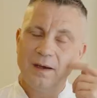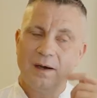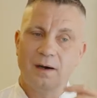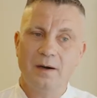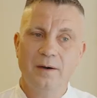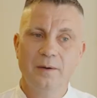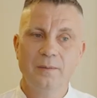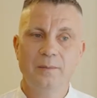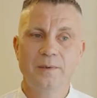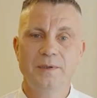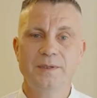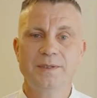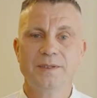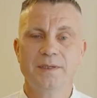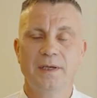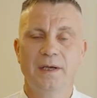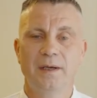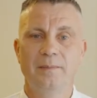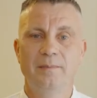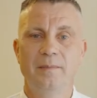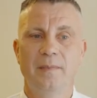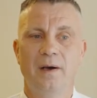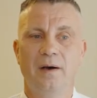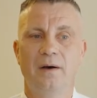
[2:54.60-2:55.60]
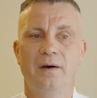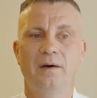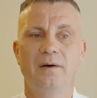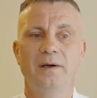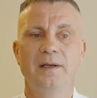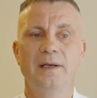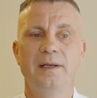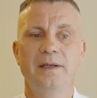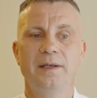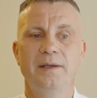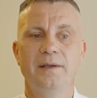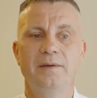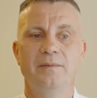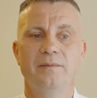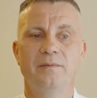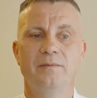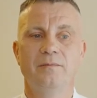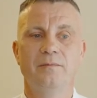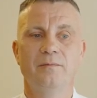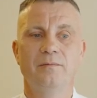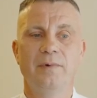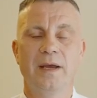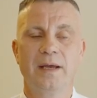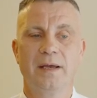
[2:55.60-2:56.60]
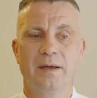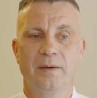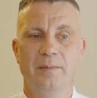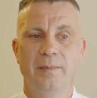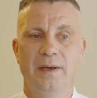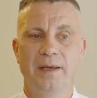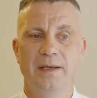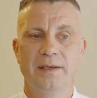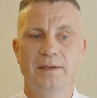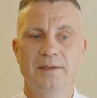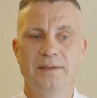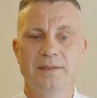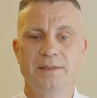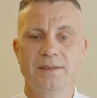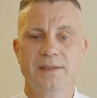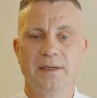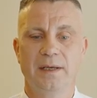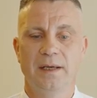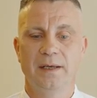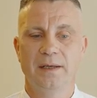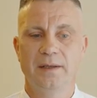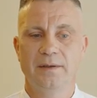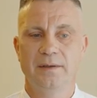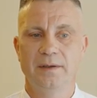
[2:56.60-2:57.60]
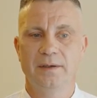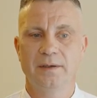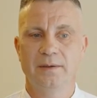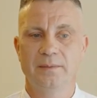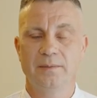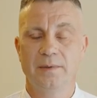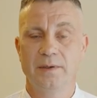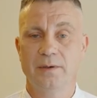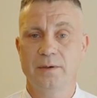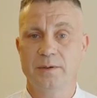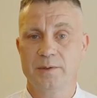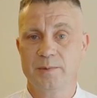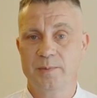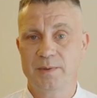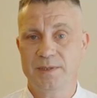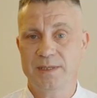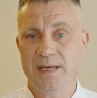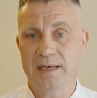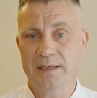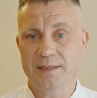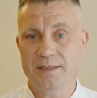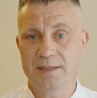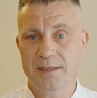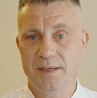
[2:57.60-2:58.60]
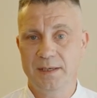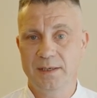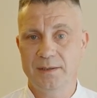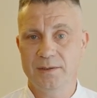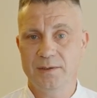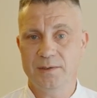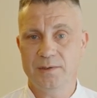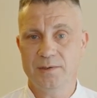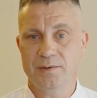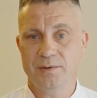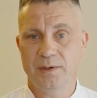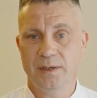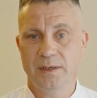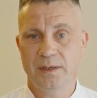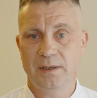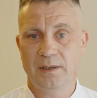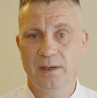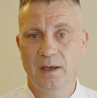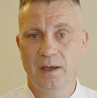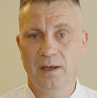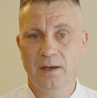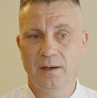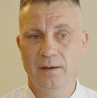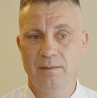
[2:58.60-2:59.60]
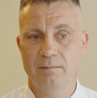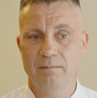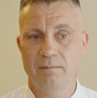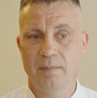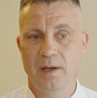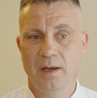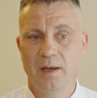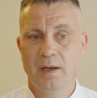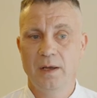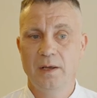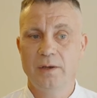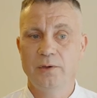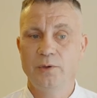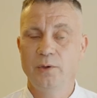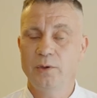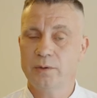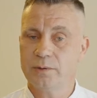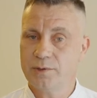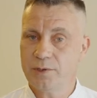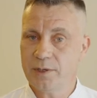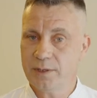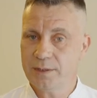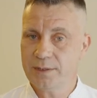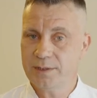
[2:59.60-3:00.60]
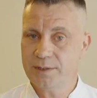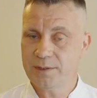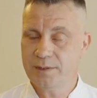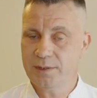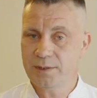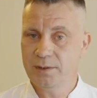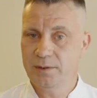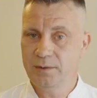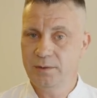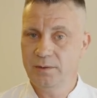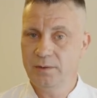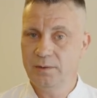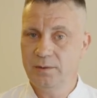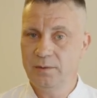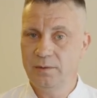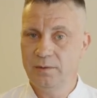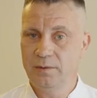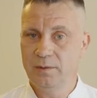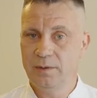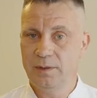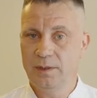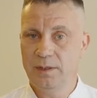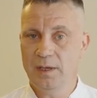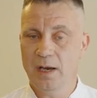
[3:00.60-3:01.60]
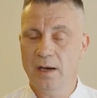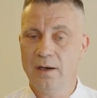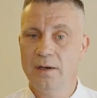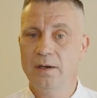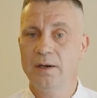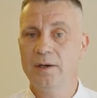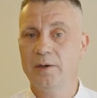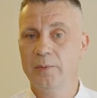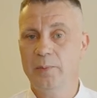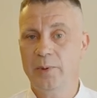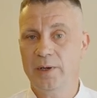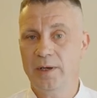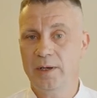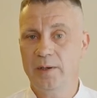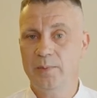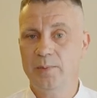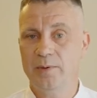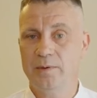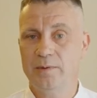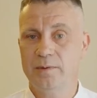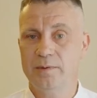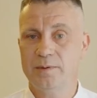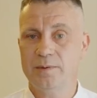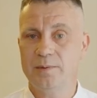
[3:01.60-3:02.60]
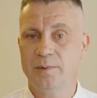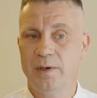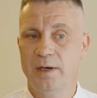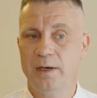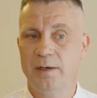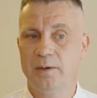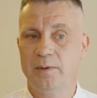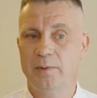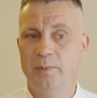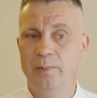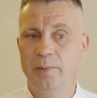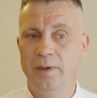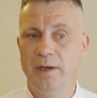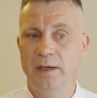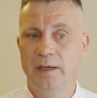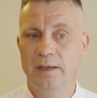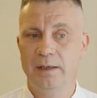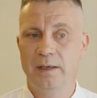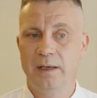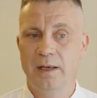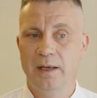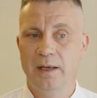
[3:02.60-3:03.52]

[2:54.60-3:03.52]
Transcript: I would highly recommend the hospitality industry, not just to younger people as well, but